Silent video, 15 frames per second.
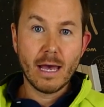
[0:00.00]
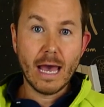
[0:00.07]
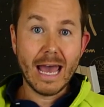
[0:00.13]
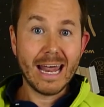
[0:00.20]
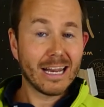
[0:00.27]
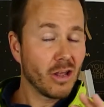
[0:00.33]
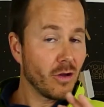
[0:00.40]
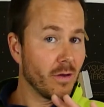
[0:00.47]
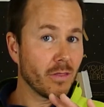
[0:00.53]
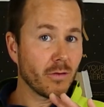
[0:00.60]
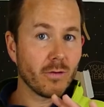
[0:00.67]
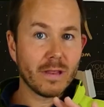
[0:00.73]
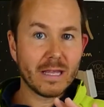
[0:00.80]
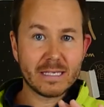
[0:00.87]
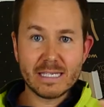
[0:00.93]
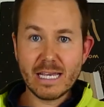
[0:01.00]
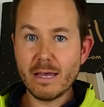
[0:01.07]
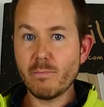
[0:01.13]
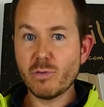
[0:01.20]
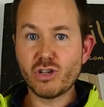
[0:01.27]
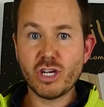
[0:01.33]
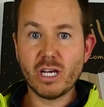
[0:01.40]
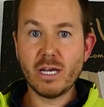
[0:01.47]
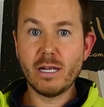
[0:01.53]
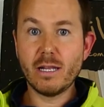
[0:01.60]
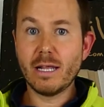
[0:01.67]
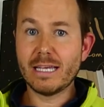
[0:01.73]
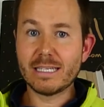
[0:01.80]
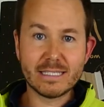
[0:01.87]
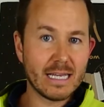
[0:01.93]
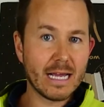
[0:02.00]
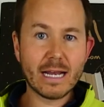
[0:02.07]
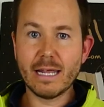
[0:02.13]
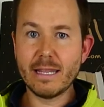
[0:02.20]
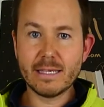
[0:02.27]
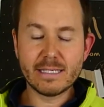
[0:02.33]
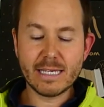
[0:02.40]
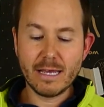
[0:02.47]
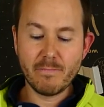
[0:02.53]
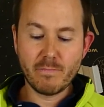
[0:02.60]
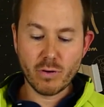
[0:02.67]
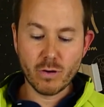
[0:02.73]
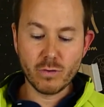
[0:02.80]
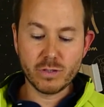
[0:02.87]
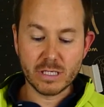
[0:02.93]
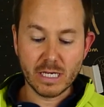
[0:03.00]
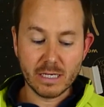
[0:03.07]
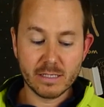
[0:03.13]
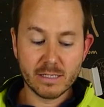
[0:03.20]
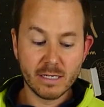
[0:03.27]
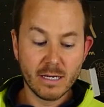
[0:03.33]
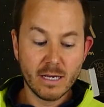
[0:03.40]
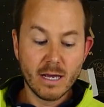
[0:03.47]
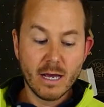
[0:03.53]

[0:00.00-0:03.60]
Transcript: and going through the same machine, exactly the same process.